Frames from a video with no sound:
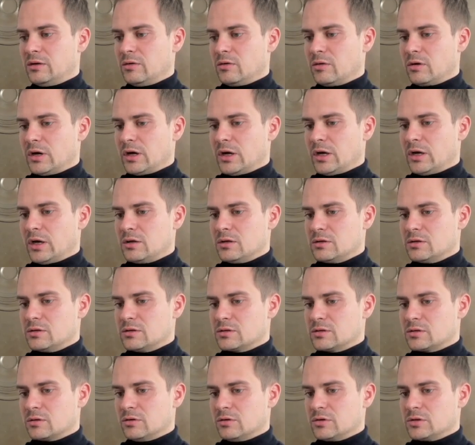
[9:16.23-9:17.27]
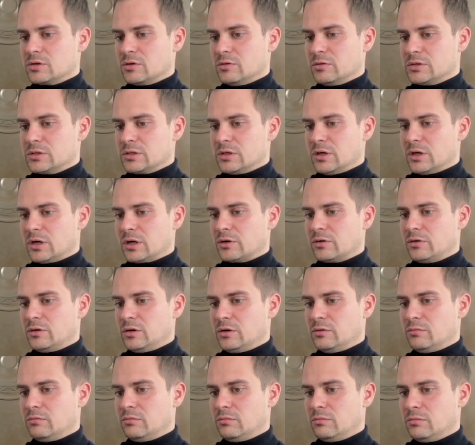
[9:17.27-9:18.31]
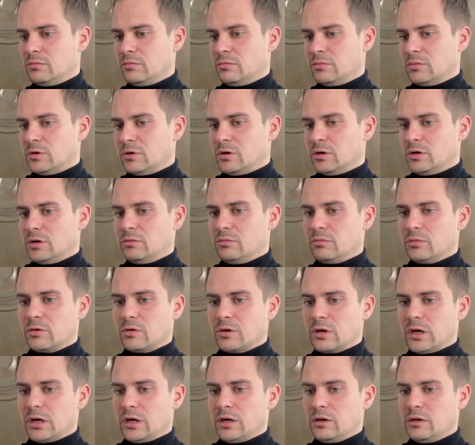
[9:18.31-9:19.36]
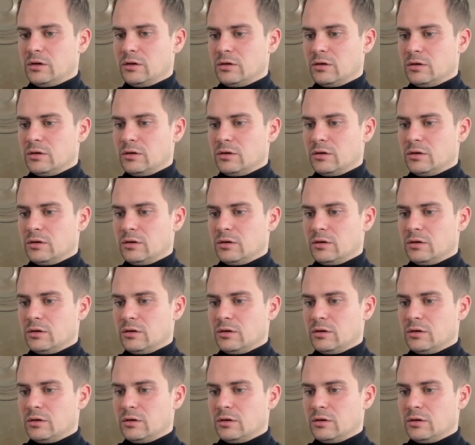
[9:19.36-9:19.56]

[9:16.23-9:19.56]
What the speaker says: Okay, so there's always an acronym on them. Okay,